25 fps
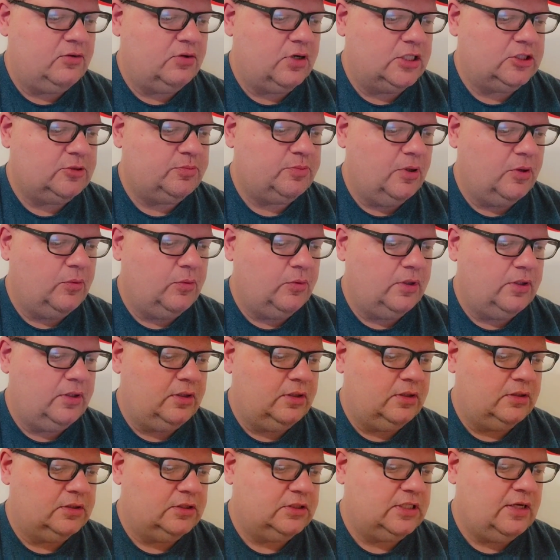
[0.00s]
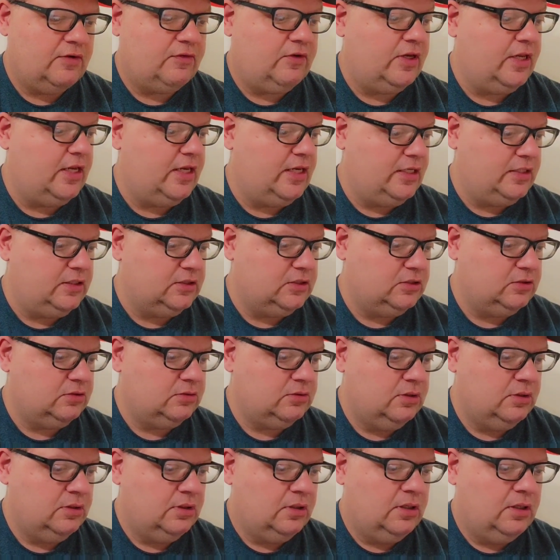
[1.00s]
Crespo went 7 innings.
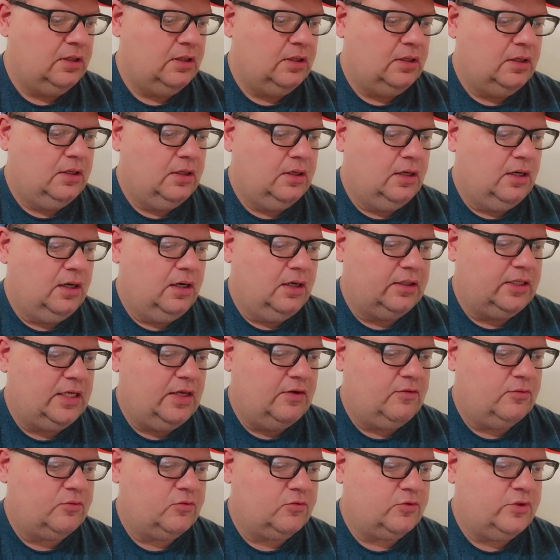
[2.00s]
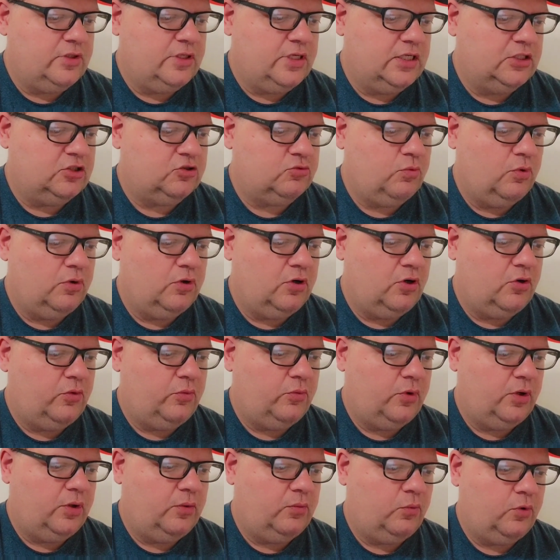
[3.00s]
Gave up 3 hits, 1
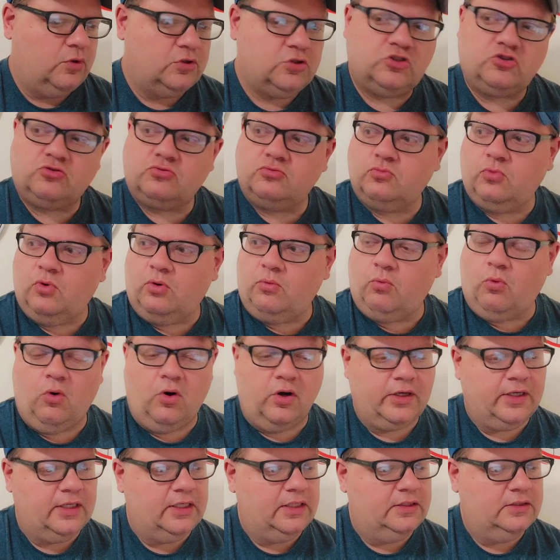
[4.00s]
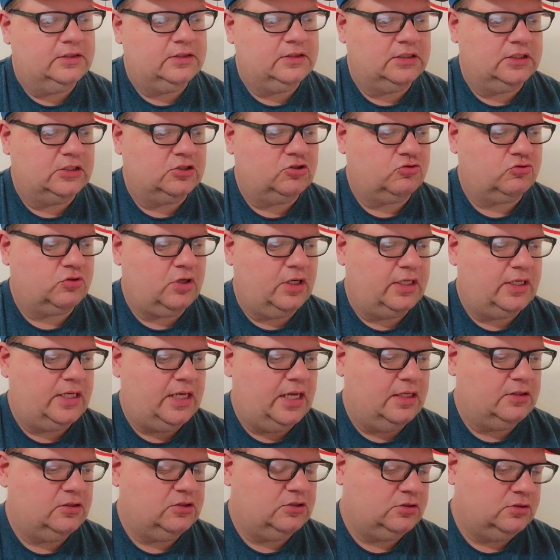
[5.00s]
earned run, 1 walk, and 6
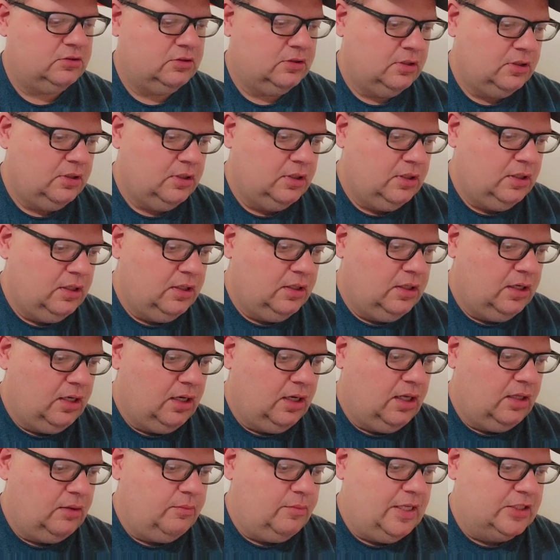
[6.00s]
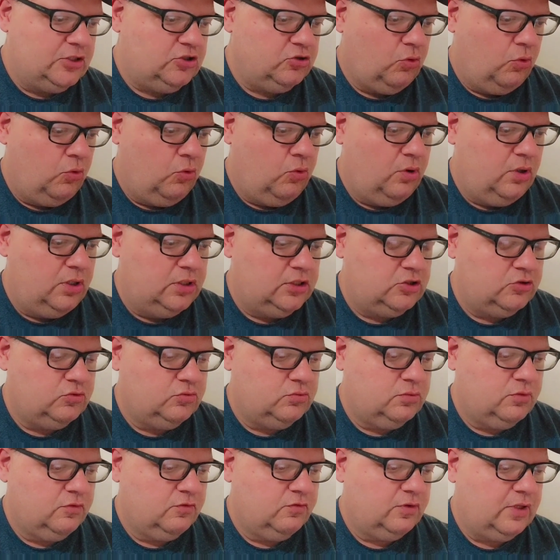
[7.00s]
strikeouts. Mets Orange,
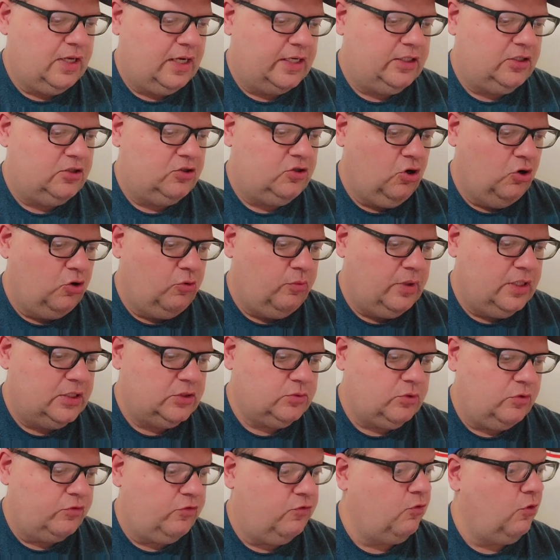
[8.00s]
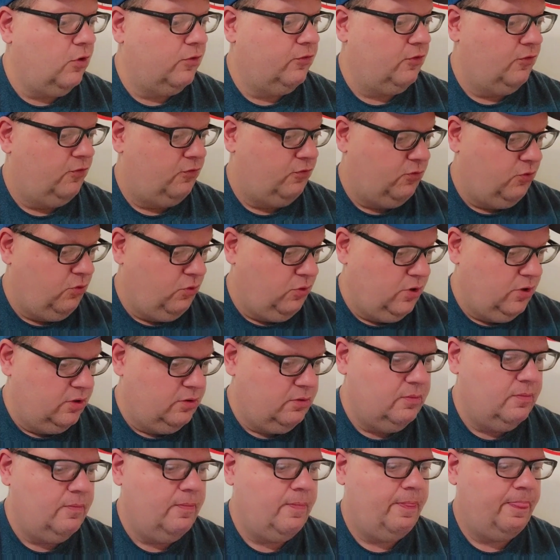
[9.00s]
Vladdy Gomez went
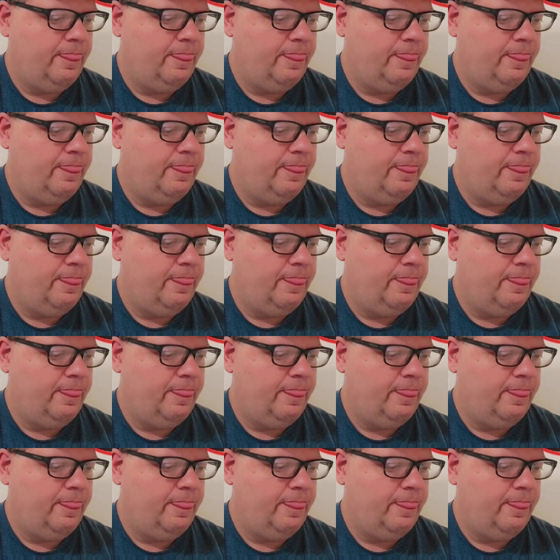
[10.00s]
4-for-4.